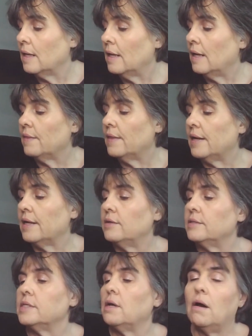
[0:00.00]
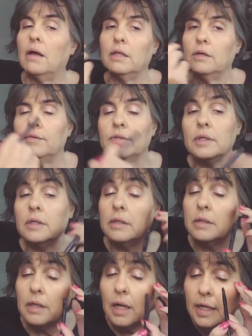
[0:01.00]
And then I use the all over
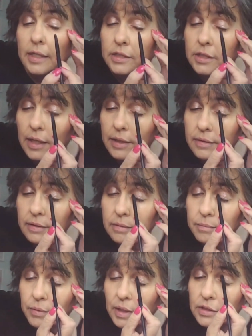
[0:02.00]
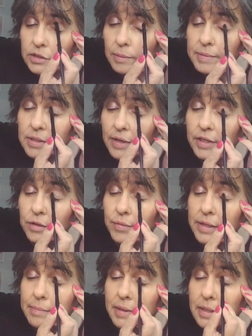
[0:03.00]
eyeshadow brush. The
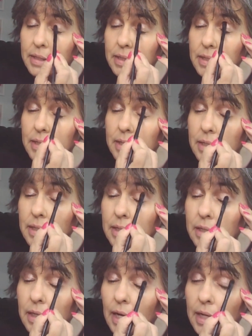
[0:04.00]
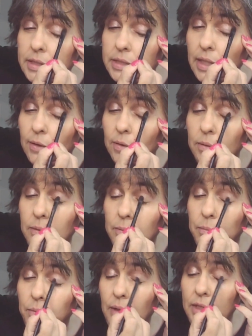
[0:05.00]
cream eyeshadow
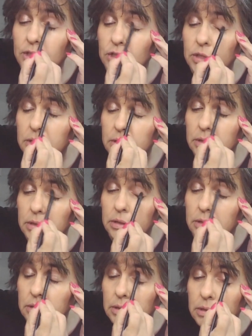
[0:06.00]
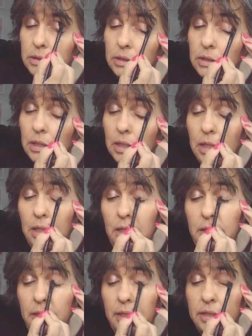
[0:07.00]
brush.
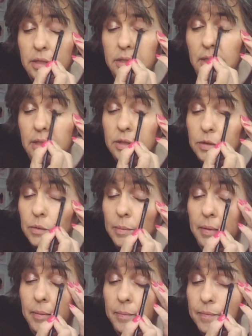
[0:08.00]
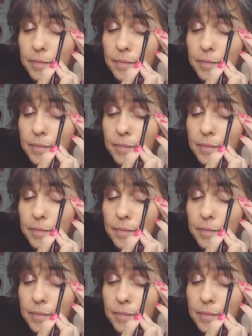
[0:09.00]
And then I just kind of sweep it